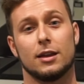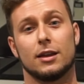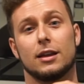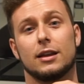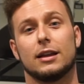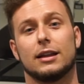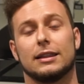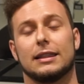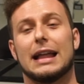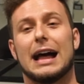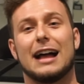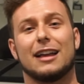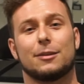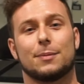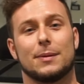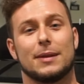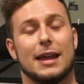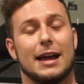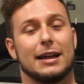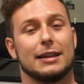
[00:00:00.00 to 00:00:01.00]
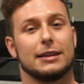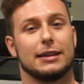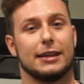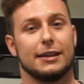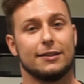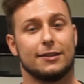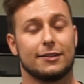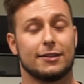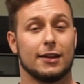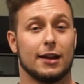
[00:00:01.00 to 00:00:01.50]
Last but not
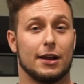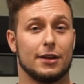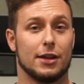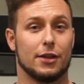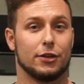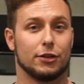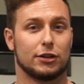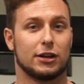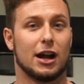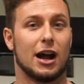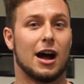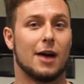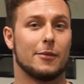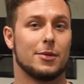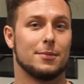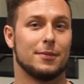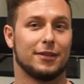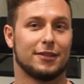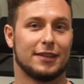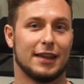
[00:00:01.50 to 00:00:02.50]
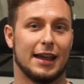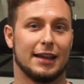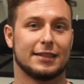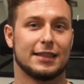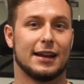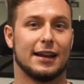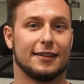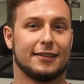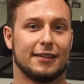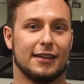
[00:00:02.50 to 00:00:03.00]
least, another common mistake that
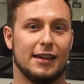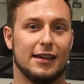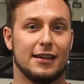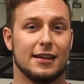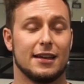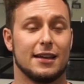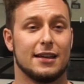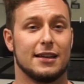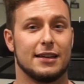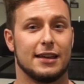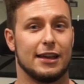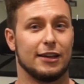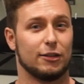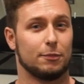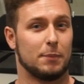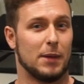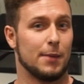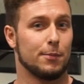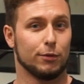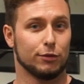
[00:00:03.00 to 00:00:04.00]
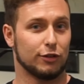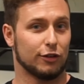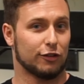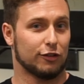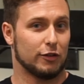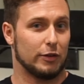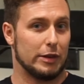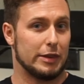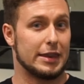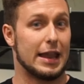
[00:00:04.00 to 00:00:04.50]
I see is people
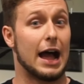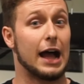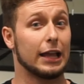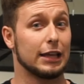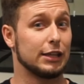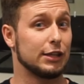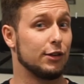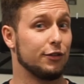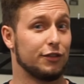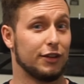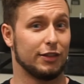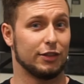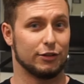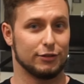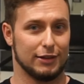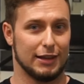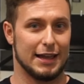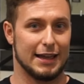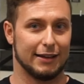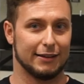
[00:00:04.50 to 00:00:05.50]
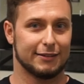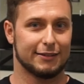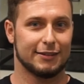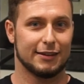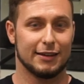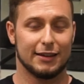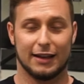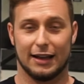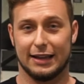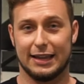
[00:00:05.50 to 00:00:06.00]
just not using their legs.
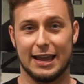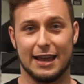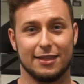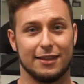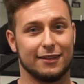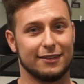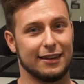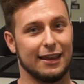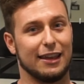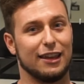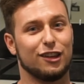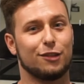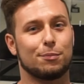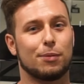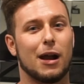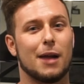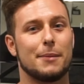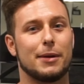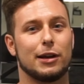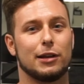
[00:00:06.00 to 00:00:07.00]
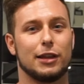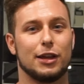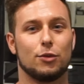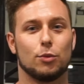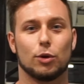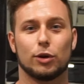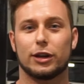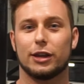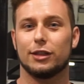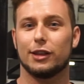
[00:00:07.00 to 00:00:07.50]
Again, this is primarily
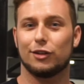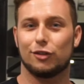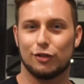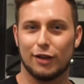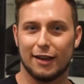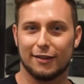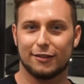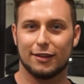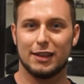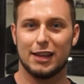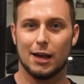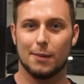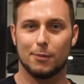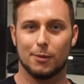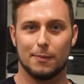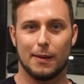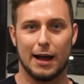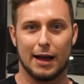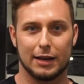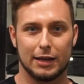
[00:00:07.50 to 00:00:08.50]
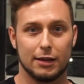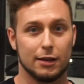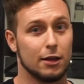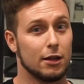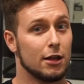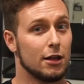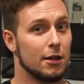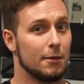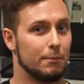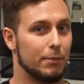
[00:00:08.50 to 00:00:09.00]
working the chest and the upper body,
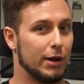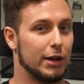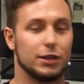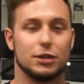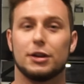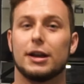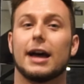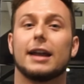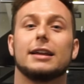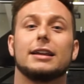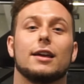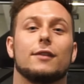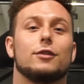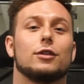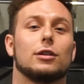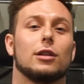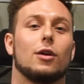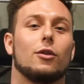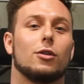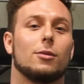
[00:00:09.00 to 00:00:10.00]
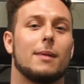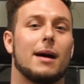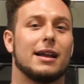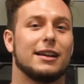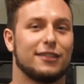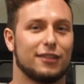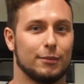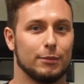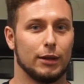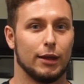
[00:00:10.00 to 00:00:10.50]
but you gotta give your lower body
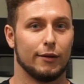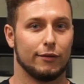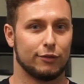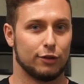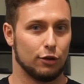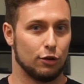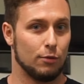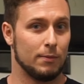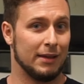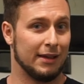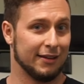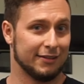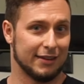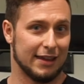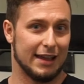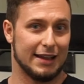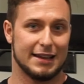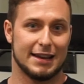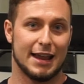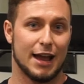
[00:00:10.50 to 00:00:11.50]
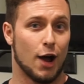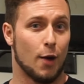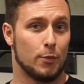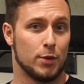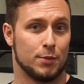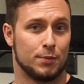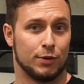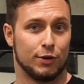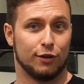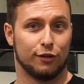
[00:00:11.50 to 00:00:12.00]
some love too because it can help you
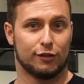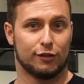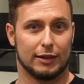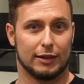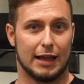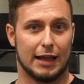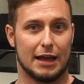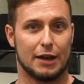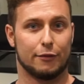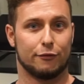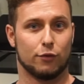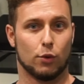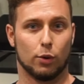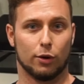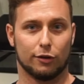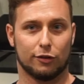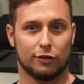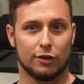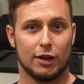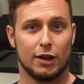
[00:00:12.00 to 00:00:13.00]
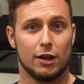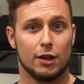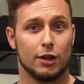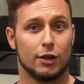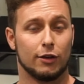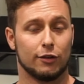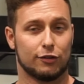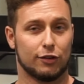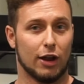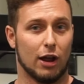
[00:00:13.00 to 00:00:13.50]
produce a of force.
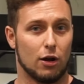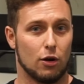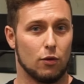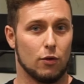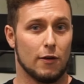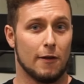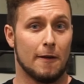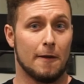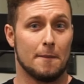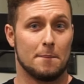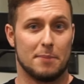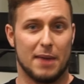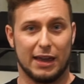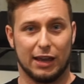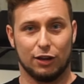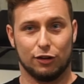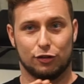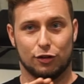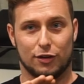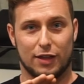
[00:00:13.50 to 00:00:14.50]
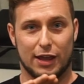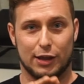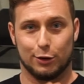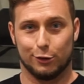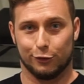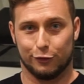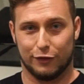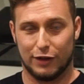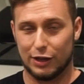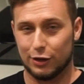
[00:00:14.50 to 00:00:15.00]
So, making sure that your
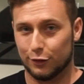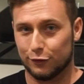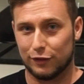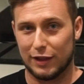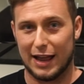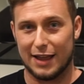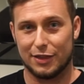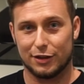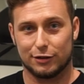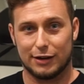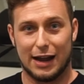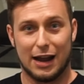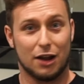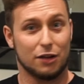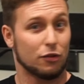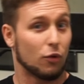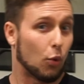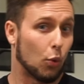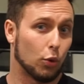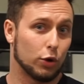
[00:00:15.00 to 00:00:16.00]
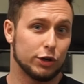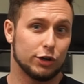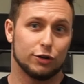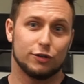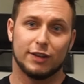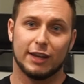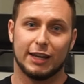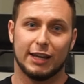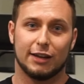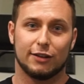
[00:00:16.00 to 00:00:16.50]
feet are flat on the ground or you're
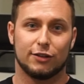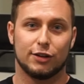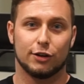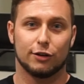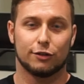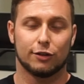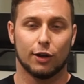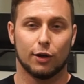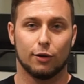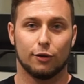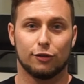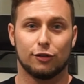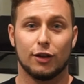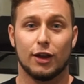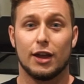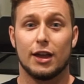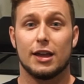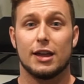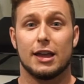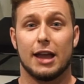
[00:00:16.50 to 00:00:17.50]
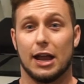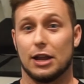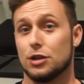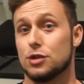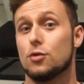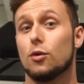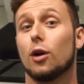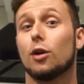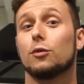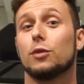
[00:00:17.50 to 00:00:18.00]
digging into your toes and you
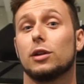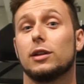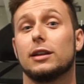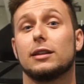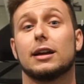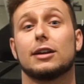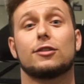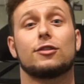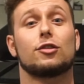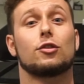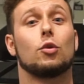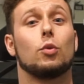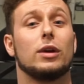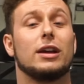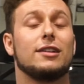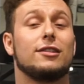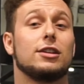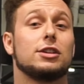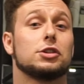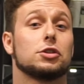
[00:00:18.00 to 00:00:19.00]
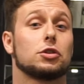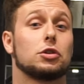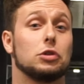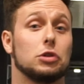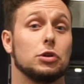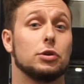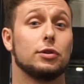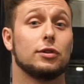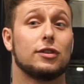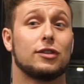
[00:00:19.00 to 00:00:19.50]
are really like squeezing your
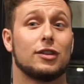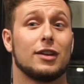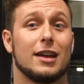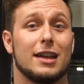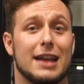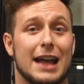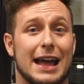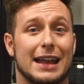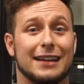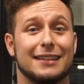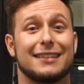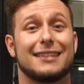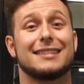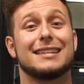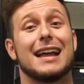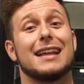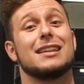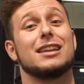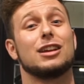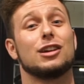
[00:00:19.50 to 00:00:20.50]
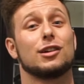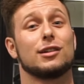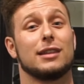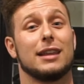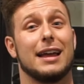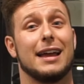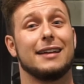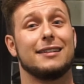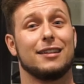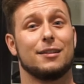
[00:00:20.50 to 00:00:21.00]
glutes and extending your
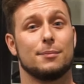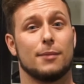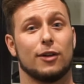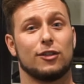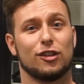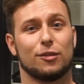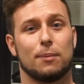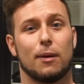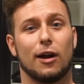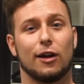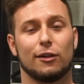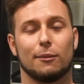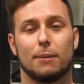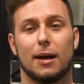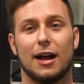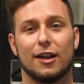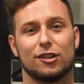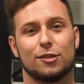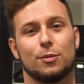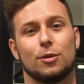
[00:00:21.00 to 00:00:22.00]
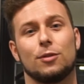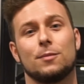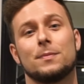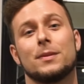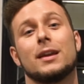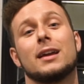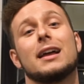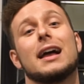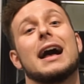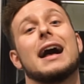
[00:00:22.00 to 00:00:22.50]
legs as much as possible
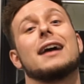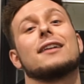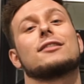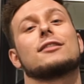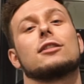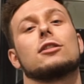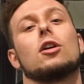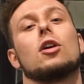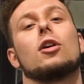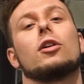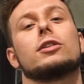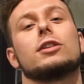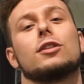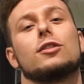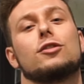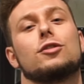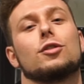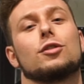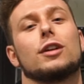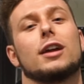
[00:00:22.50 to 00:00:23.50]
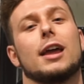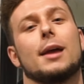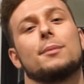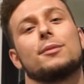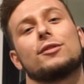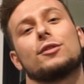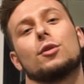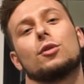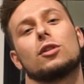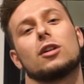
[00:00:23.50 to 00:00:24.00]
as long as your hips
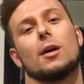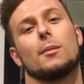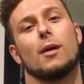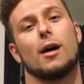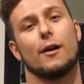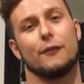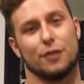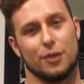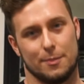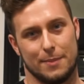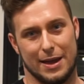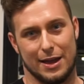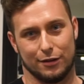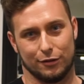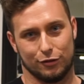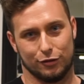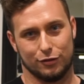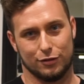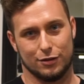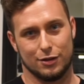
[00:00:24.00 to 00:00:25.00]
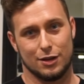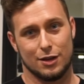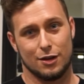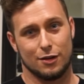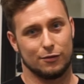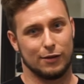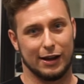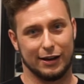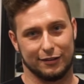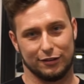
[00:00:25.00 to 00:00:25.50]
don't come off the bench,
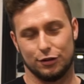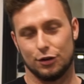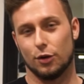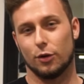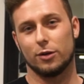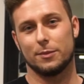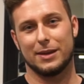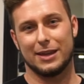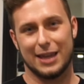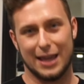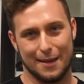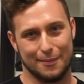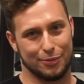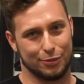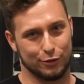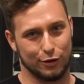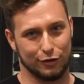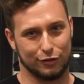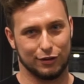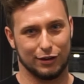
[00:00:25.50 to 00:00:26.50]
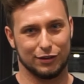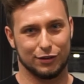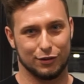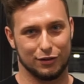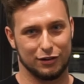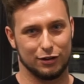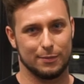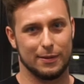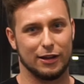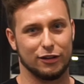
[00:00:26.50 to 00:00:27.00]
right? Because you don't wanna be hip thrusting during
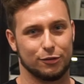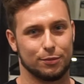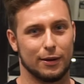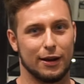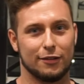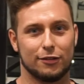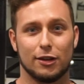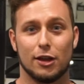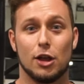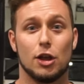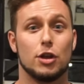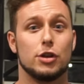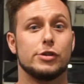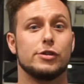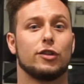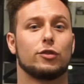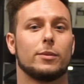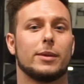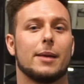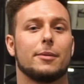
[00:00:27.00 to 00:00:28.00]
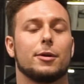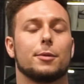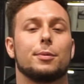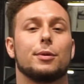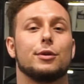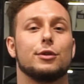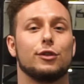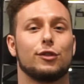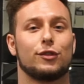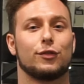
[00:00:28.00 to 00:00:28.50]
your bench press. You just wanna be able to
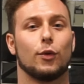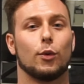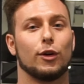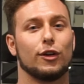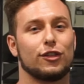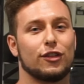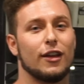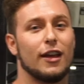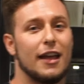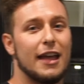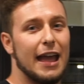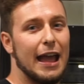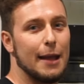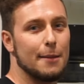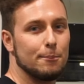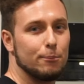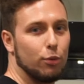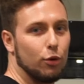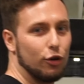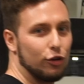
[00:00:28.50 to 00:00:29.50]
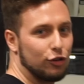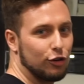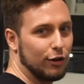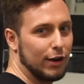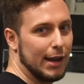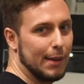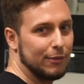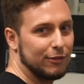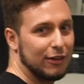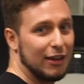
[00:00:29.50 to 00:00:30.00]
produce force and push your
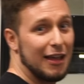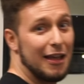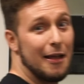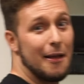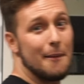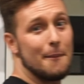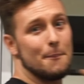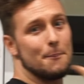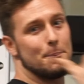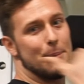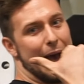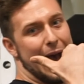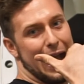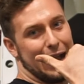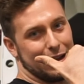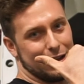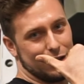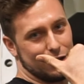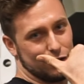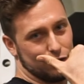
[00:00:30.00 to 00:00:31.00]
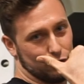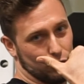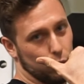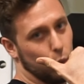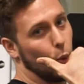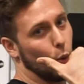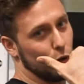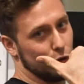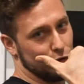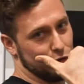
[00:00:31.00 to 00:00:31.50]
hips back
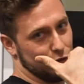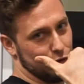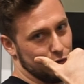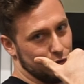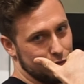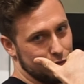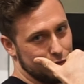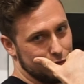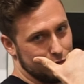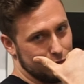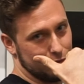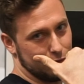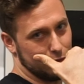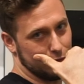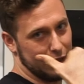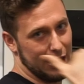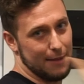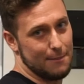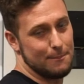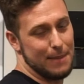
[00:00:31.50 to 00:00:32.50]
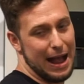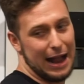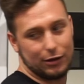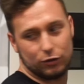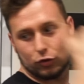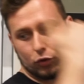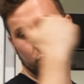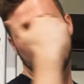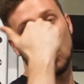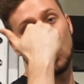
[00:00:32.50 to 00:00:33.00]
towards you, okay? Back
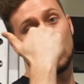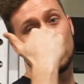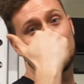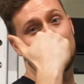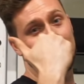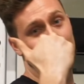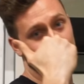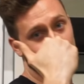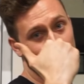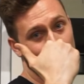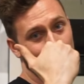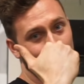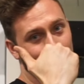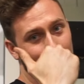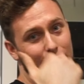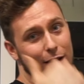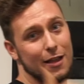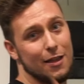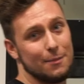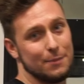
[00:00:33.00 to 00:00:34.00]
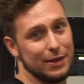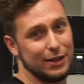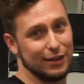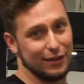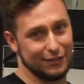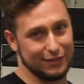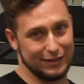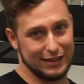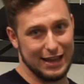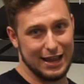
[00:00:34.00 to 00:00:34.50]
towards the bar. Because
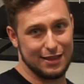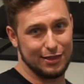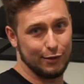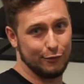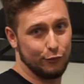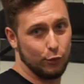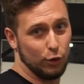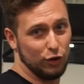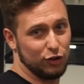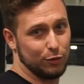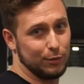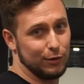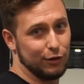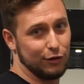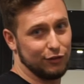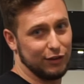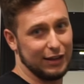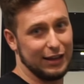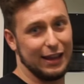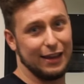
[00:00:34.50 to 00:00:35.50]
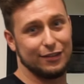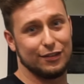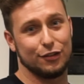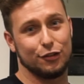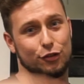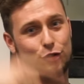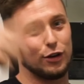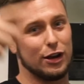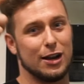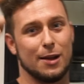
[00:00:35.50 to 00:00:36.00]
again, the force you're producing isn't
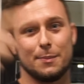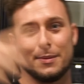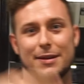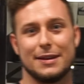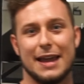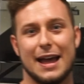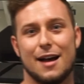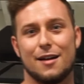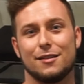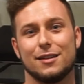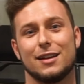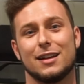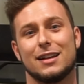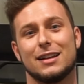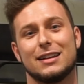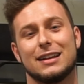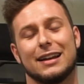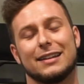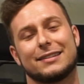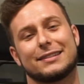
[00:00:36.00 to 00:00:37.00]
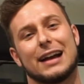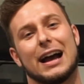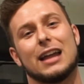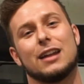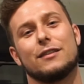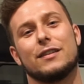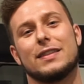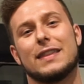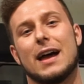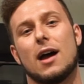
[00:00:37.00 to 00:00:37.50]
straight up and down, it's kind of
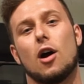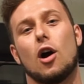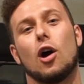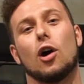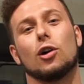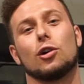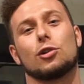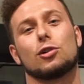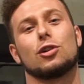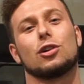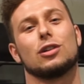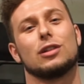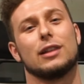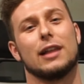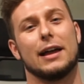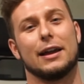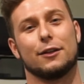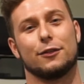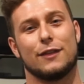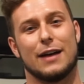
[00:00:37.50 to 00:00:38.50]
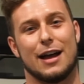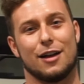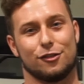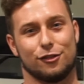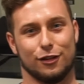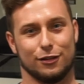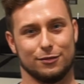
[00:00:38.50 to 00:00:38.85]
in that arc-like fashion.